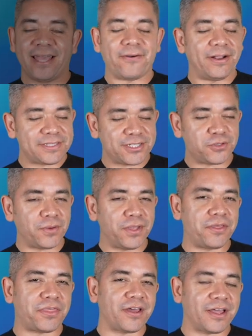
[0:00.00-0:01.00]
All right, just when
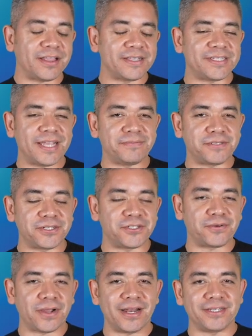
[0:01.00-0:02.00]
you thought that Samsung's
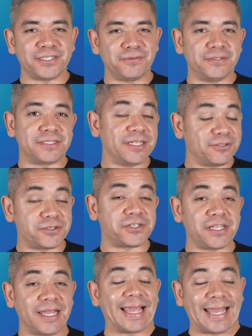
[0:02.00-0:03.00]
strategy was
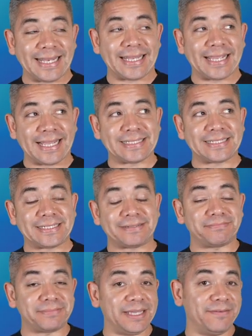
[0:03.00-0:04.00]
interesting, it
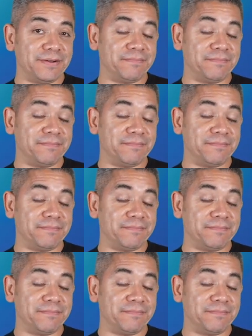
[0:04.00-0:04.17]
gets even